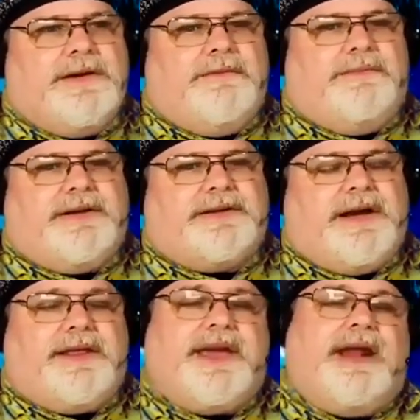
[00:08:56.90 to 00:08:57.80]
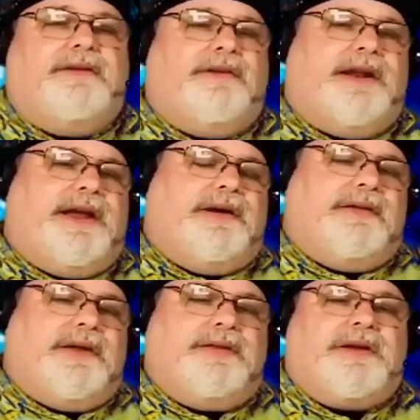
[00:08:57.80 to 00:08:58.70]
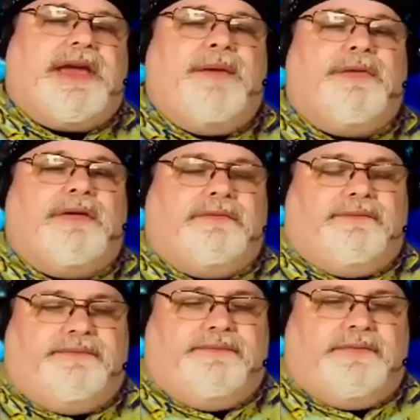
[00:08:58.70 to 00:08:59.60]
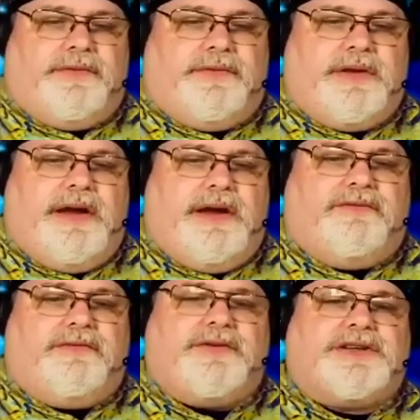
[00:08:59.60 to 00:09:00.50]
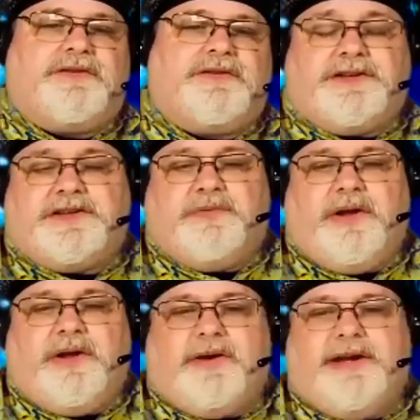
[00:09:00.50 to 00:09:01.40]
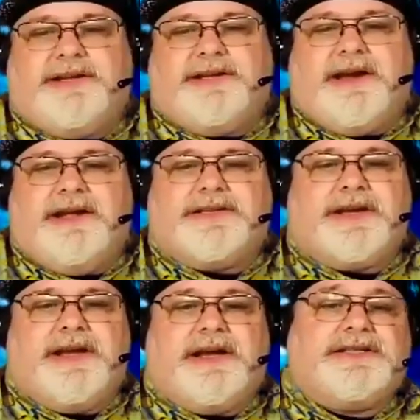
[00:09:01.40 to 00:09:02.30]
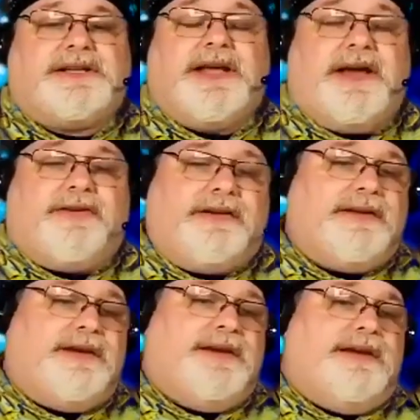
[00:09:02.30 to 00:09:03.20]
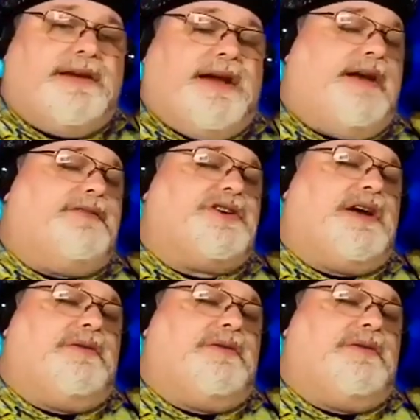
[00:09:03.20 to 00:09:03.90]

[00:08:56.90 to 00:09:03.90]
But uh, the Canon right now, the, the camera, uh, just as a spoiler, it's uh, it's I still have it I haven't shot